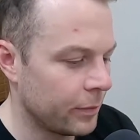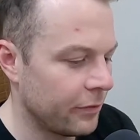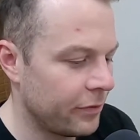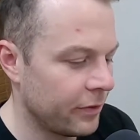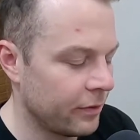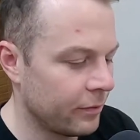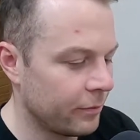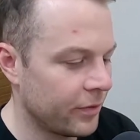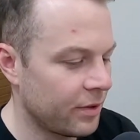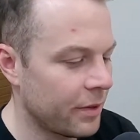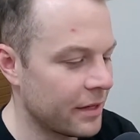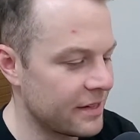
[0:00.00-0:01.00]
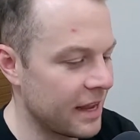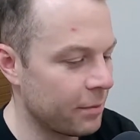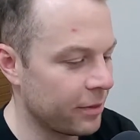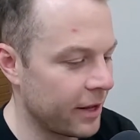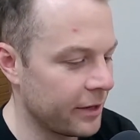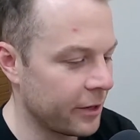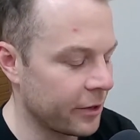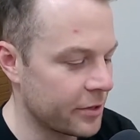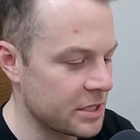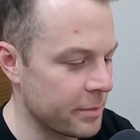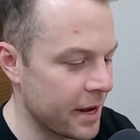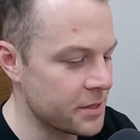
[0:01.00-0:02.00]
But if some of the depth, like,
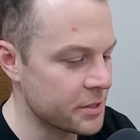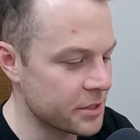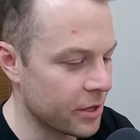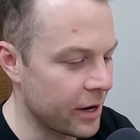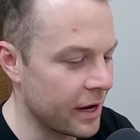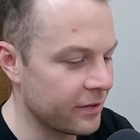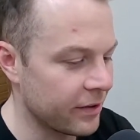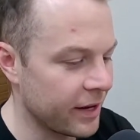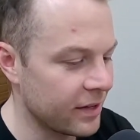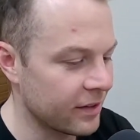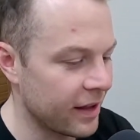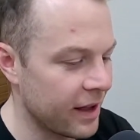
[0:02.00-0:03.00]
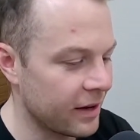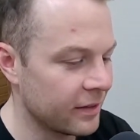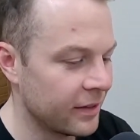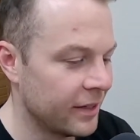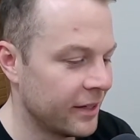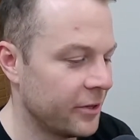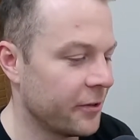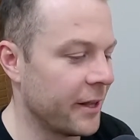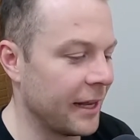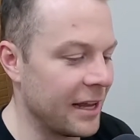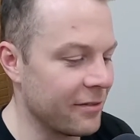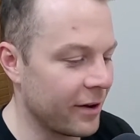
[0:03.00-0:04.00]
Chris Mayne's retired, so he's out. Not
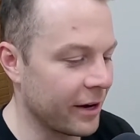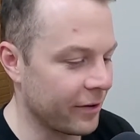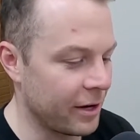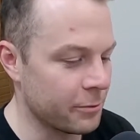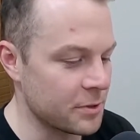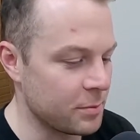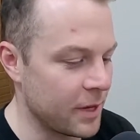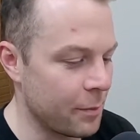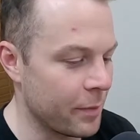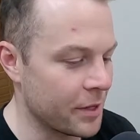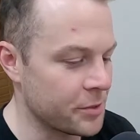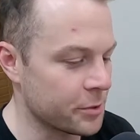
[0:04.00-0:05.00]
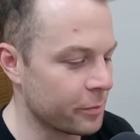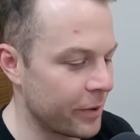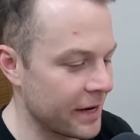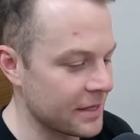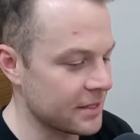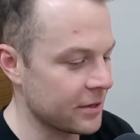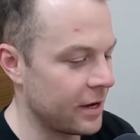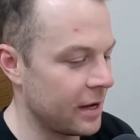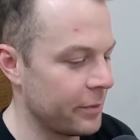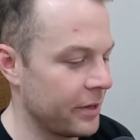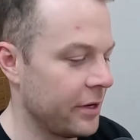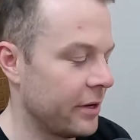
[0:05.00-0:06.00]
that Levi Greenwood is playing much or Braden Sire,
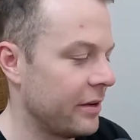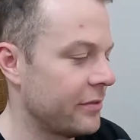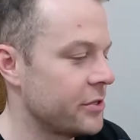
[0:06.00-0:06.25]
but, even